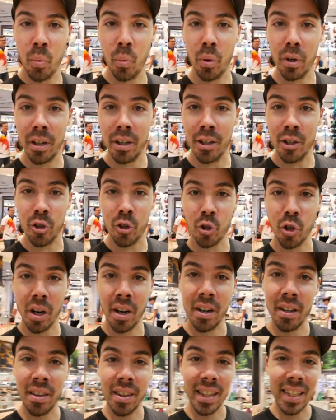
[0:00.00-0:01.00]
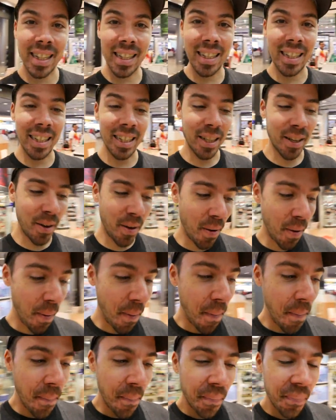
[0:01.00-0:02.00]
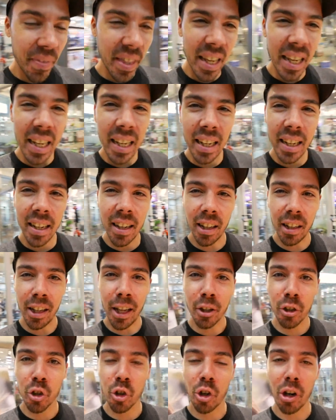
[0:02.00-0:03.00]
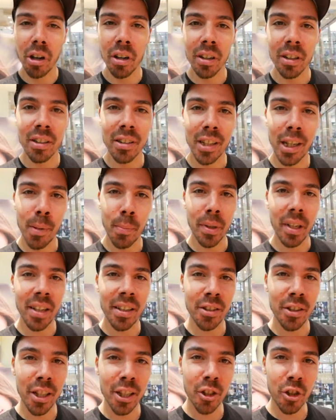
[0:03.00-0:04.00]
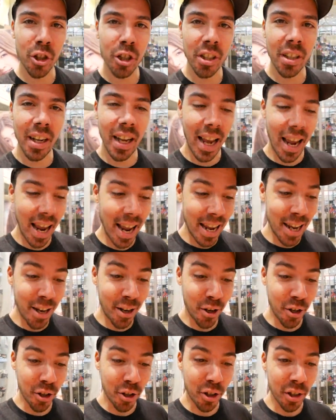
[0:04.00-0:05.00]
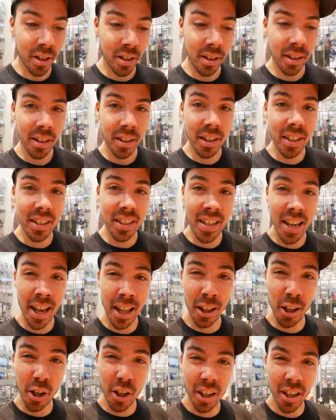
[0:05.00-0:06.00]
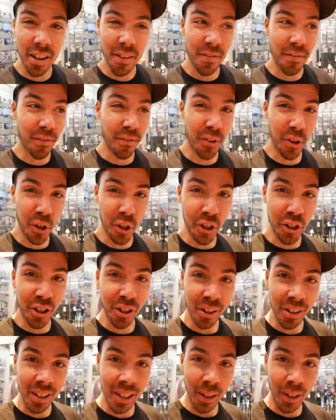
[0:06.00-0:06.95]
We're going to try the electronic stabilization and the teleconverter.